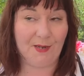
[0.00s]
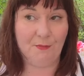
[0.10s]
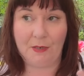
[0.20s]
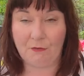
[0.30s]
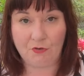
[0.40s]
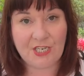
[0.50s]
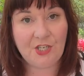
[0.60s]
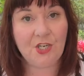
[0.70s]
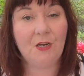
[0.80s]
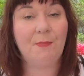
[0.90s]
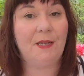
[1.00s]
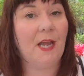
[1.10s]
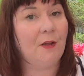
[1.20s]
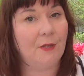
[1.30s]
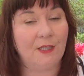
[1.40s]
about my rosacea, about
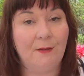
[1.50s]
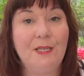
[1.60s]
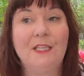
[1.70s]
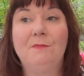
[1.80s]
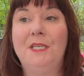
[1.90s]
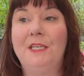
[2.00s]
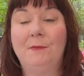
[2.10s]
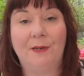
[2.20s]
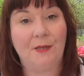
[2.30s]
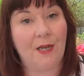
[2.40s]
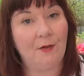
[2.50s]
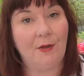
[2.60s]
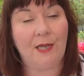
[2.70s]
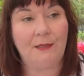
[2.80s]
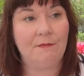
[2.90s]
how it limits me, about how
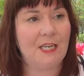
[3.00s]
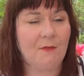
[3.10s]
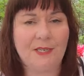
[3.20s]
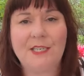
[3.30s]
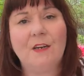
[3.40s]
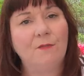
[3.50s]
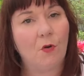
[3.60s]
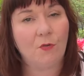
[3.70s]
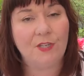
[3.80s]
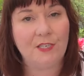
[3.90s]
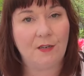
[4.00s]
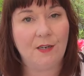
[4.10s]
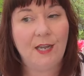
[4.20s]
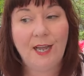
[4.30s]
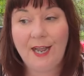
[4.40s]
I tell myself all these
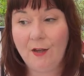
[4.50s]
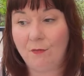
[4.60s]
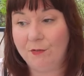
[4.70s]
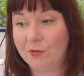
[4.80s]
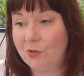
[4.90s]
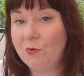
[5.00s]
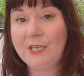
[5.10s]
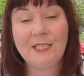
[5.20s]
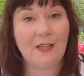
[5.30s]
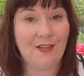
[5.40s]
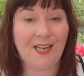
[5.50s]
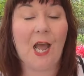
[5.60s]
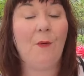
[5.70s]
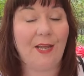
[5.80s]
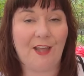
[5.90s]
unhelpful stories, and then
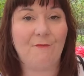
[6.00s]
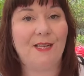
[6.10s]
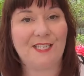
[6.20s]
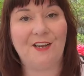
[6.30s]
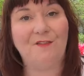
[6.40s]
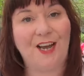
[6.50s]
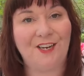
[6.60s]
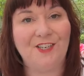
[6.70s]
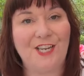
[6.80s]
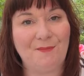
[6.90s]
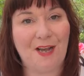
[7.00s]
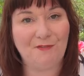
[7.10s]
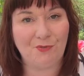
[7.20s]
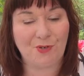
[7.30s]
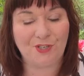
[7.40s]
how I give myself a hard time
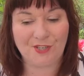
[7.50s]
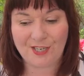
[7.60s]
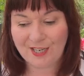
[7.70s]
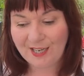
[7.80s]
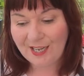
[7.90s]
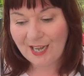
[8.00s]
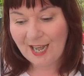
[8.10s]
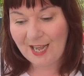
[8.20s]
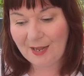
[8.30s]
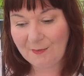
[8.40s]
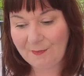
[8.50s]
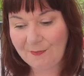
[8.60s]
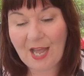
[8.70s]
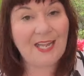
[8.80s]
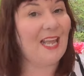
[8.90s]
afterwards.
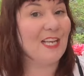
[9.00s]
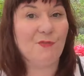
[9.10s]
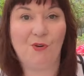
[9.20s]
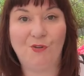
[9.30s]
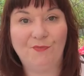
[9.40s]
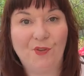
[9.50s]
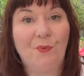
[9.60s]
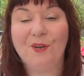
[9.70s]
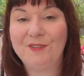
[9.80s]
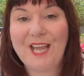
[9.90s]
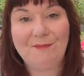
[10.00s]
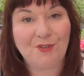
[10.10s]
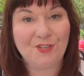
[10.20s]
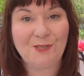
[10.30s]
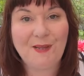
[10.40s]
And guess what? The world
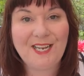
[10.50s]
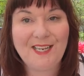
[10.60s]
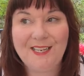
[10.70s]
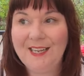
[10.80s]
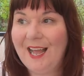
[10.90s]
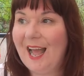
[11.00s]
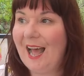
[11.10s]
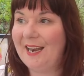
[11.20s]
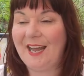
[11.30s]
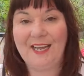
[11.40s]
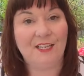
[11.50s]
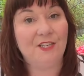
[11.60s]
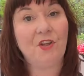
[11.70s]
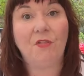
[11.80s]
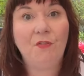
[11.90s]
kept on spinning, and I
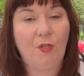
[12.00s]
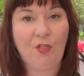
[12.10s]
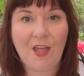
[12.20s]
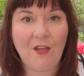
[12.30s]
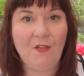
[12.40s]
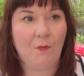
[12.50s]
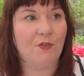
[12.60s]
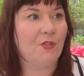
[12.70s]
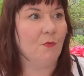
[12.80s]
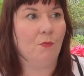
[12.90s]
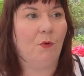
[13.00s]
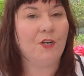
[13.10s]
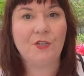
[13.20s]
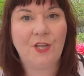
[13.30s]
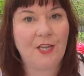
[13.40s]
had done the thing that was the
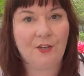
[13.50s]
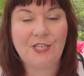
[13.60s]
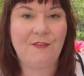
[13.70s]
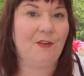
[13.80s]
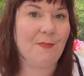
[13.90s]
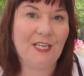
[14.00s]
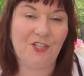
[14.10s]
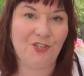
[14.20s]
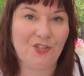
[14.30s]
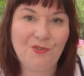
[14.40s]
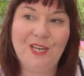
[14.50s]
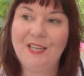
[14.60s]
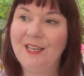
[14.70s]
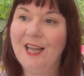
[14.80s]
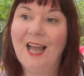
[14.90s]
worst thing I could ever imagine
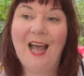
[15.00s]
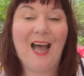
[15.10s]
doing.